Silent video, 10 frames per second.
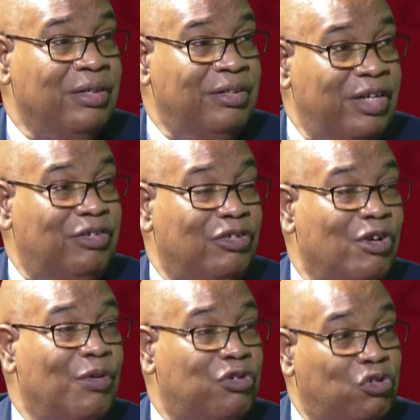This is
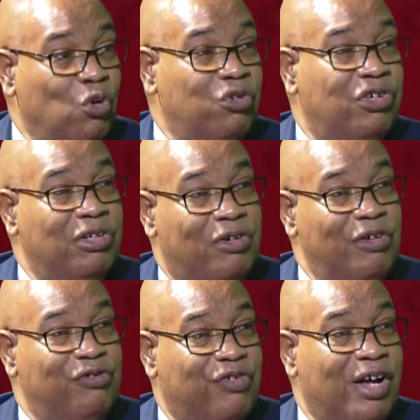our social
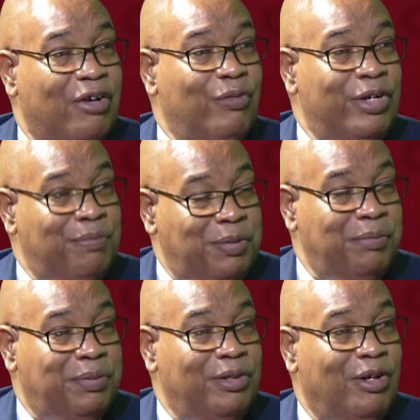contract with the
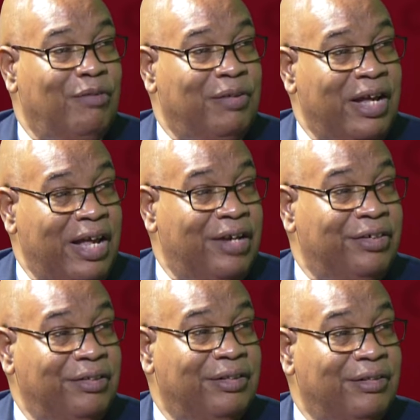people of Guyana,